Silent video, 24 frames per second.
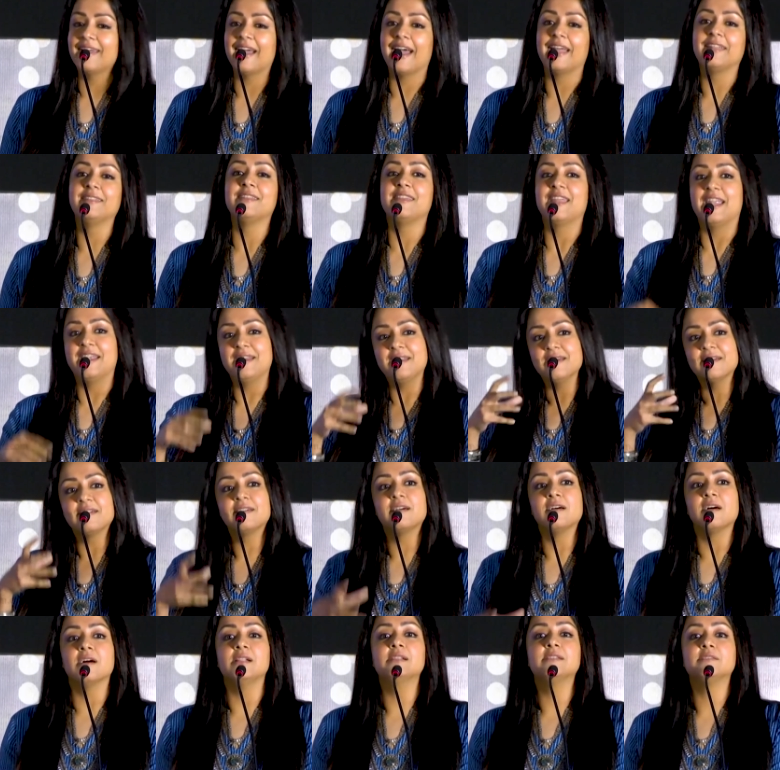And two
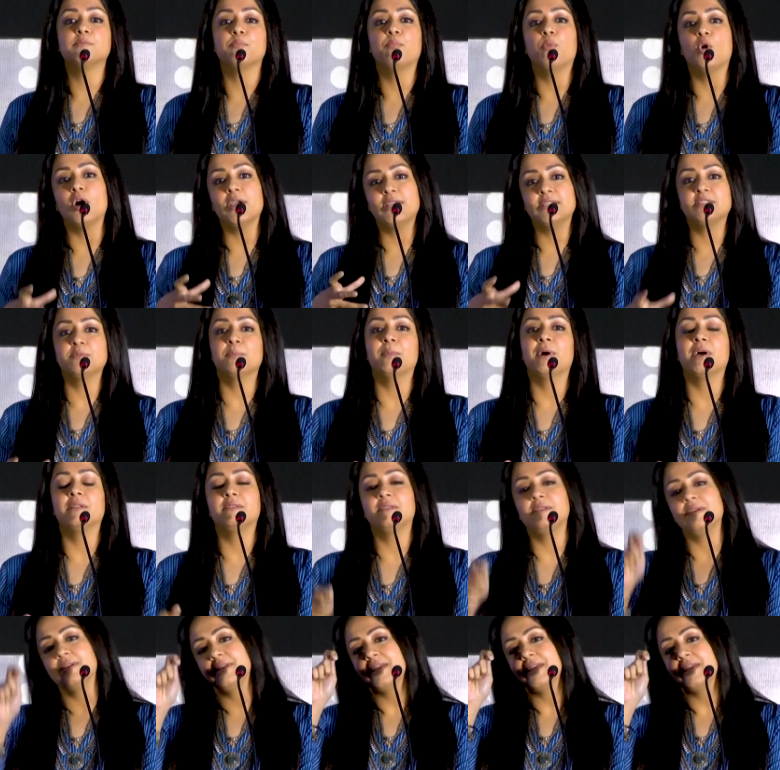girls, boys, madri